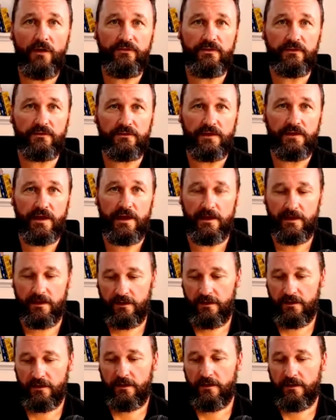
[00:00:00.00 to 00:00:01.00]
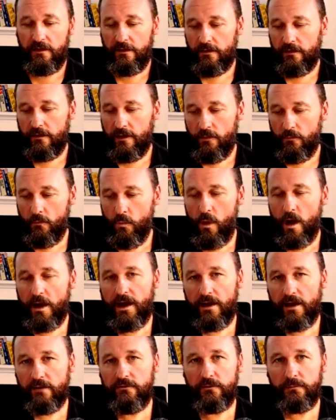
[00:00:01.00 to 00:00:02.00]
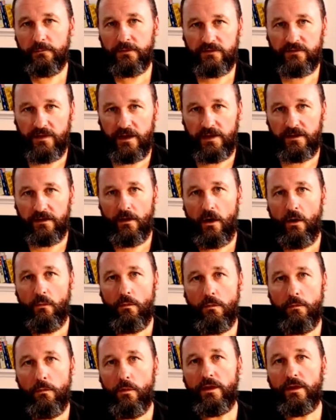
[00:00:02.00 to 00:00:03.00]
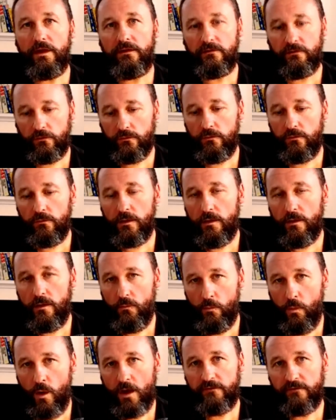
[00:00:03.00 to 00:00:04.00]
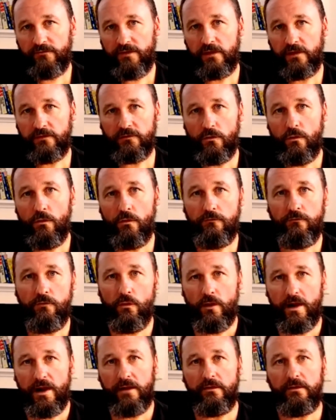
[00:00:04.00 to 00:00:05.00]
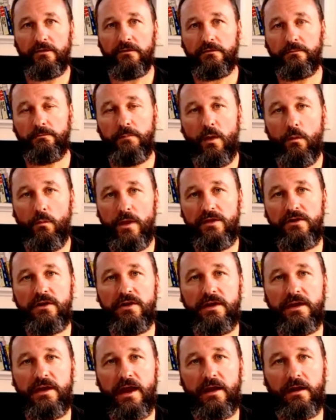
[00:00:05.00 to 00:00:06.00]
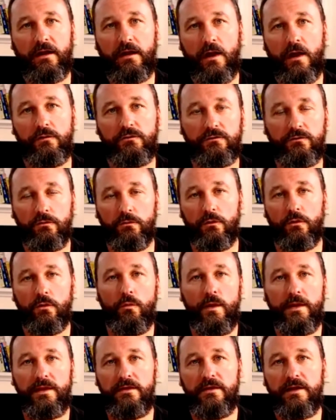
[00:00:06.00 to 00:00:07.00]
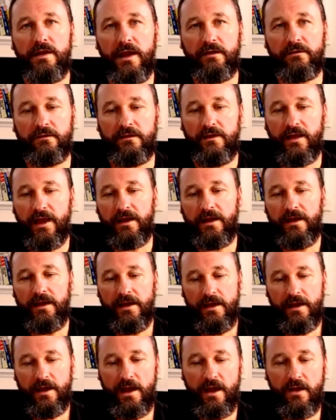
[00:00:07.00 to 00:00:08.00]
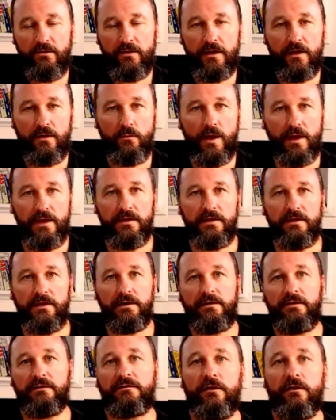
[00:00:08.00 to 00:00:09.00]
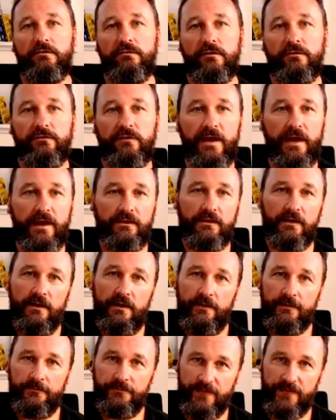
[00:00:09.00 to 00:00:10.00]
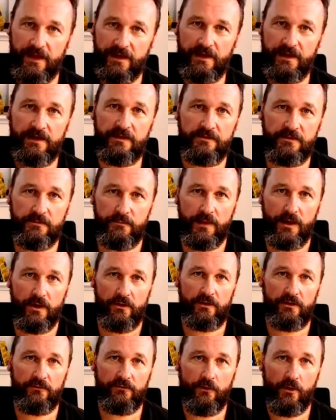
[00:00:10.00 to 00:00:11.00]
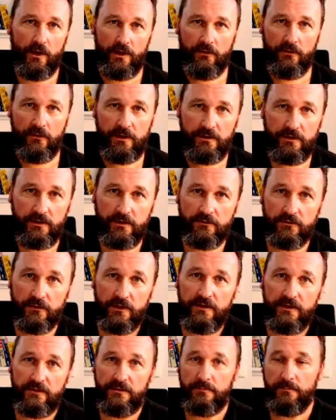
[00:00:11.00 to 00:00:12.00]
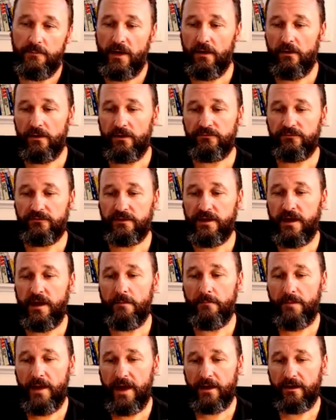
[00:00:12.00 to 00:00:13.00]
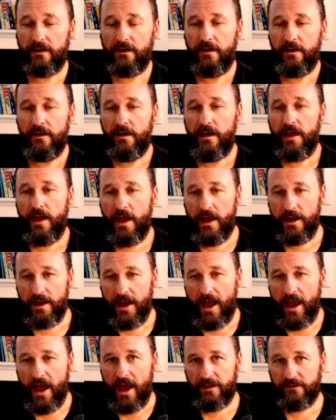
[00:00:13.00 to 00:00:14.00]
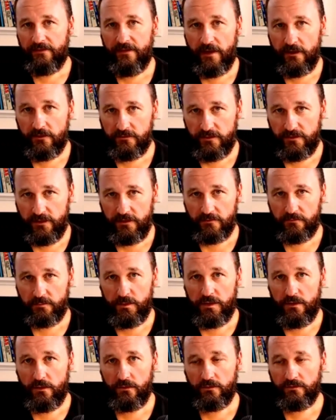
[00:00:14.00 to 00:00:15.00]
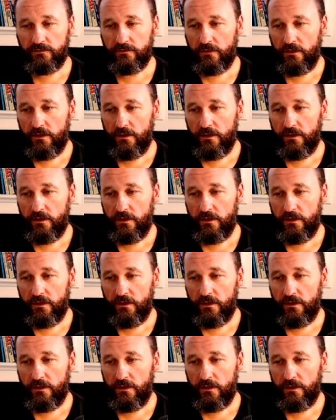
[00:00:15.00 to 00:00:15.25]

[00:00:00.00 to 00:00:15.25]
at stake. 100% I will put into one of those core 4 areas. But when you get close to it, or when you get to that area where you need to self-reflect, then it is imperative. I agree, Deidre. It is imperative to come back and add those things, because